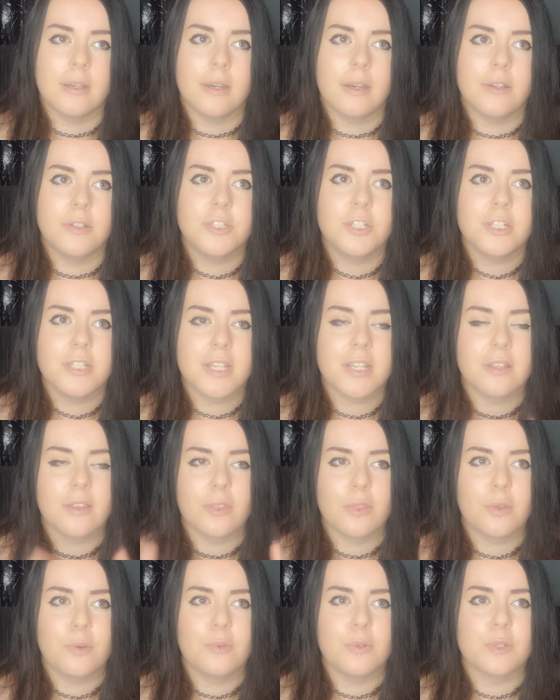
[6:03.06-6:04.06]
I just had a
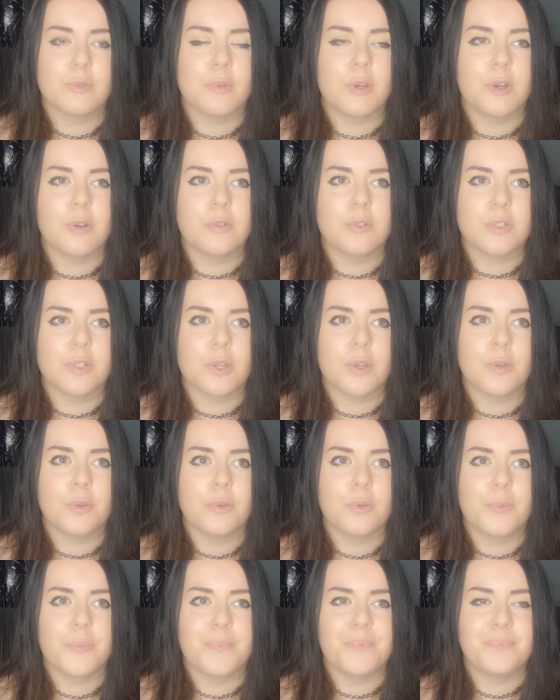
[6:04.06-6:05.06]
thought as well.
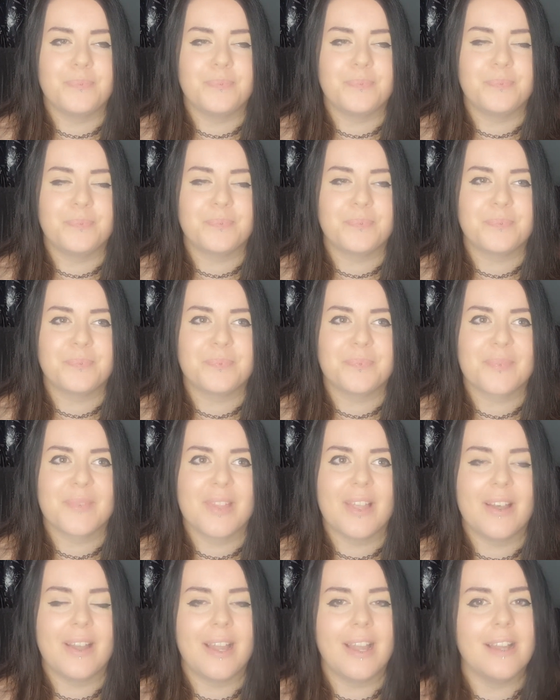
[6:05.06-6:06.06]
So
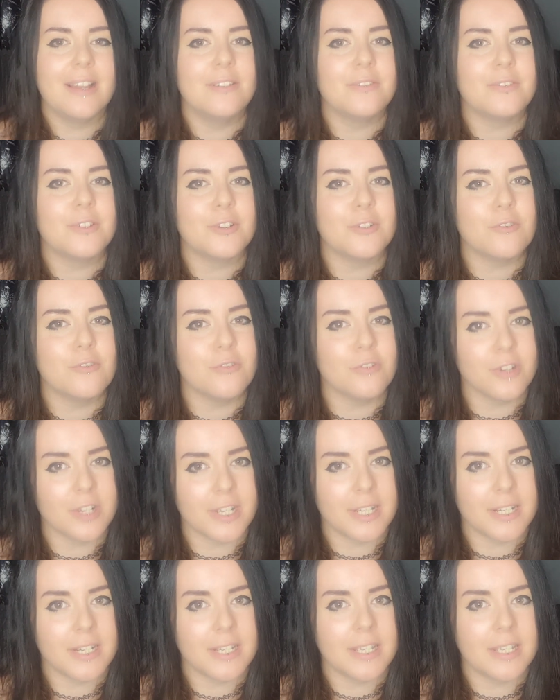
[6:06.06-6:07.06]
I have a
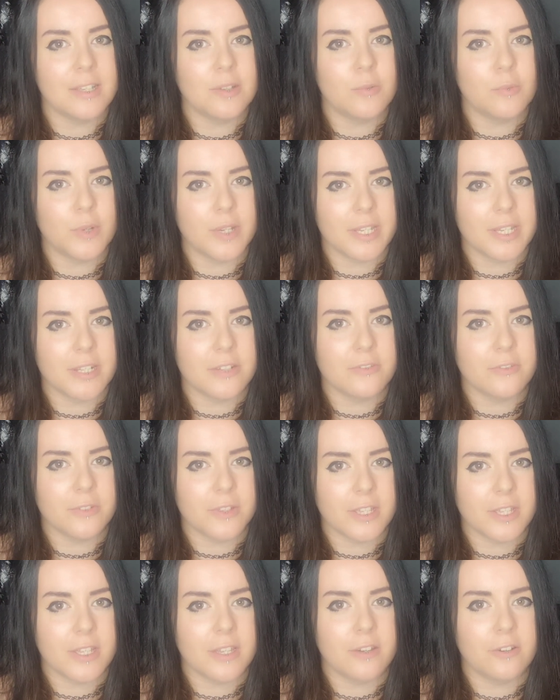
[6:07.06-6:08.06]
really weird
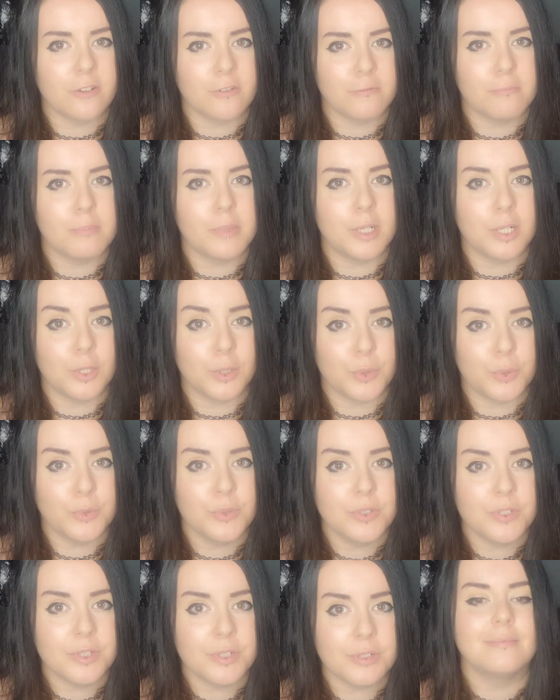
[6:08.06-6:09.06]
fear of
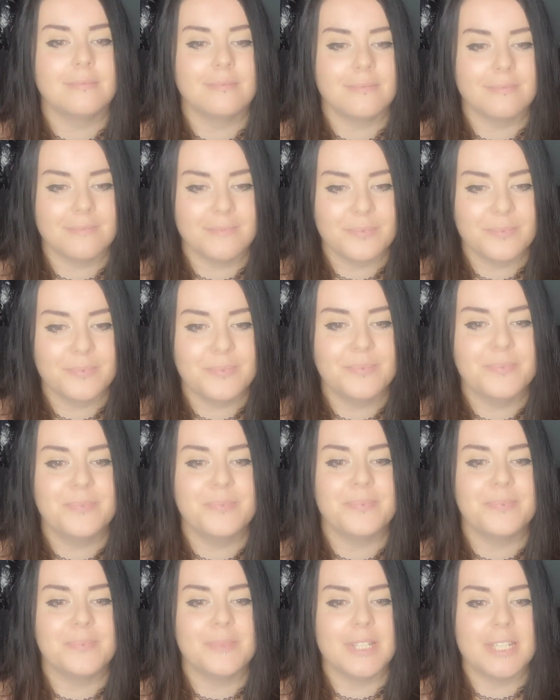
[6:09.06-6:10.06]
balloons.
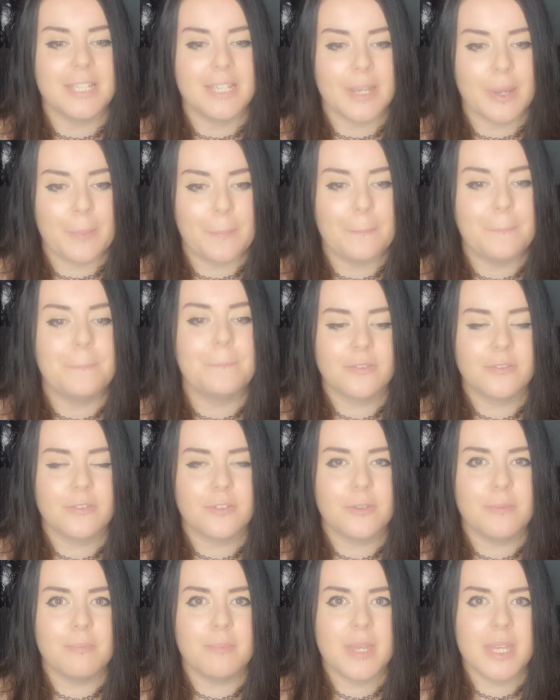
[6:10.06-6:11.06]
Yeah.
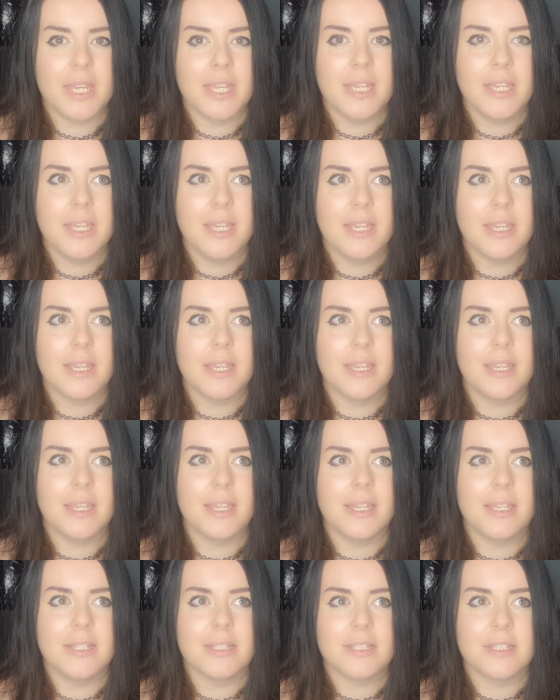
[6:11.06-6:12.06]
For me,
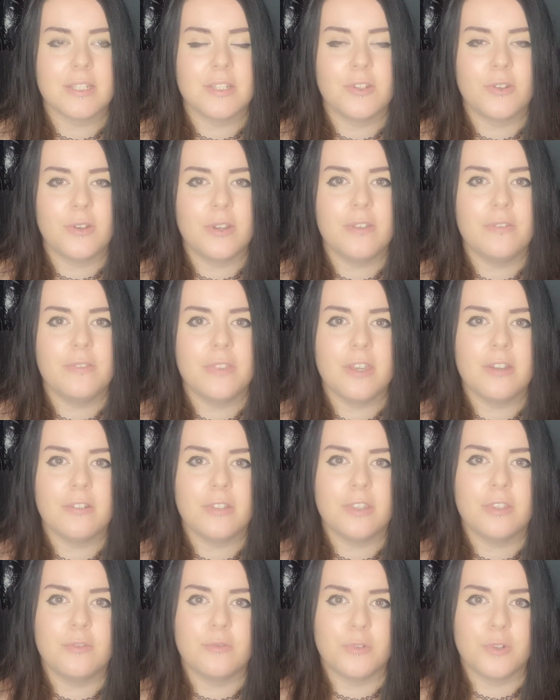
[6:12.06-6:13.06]
it's not if they're
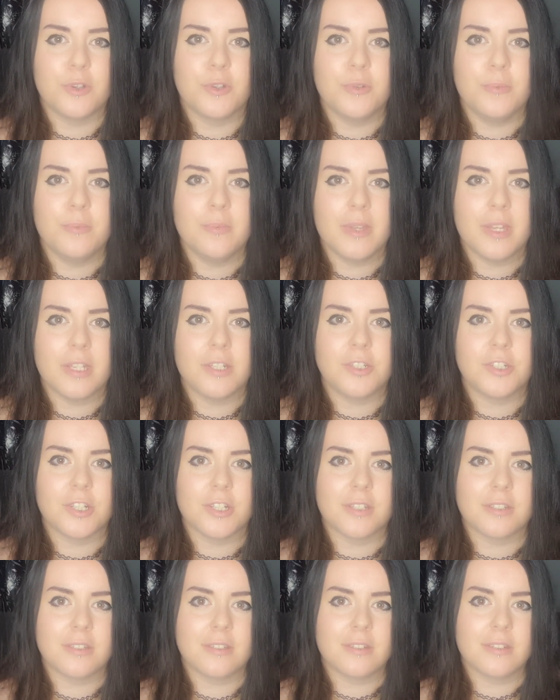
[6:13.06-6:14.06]
in the room and
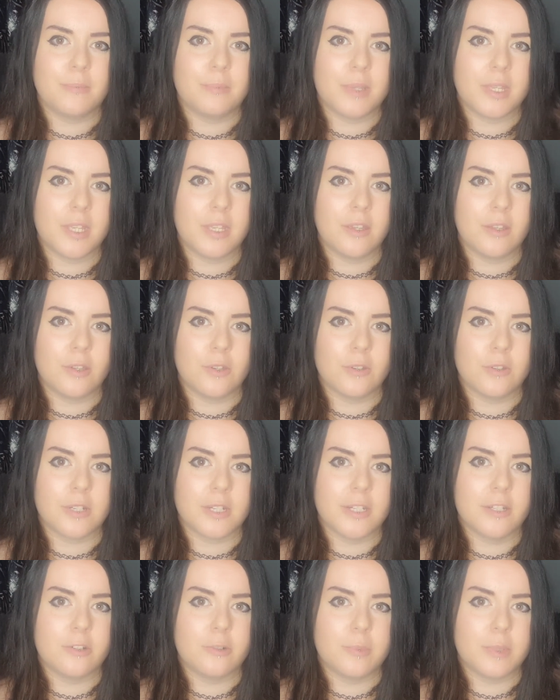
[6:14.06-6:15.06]
just being good
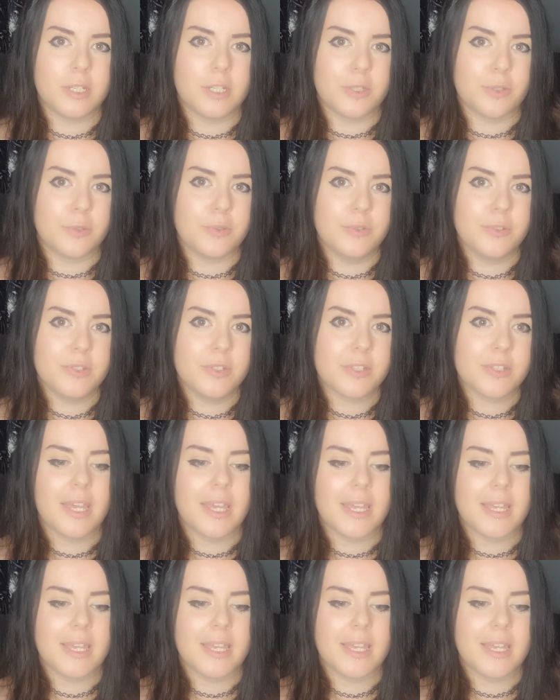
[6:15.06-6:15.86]
little balloons.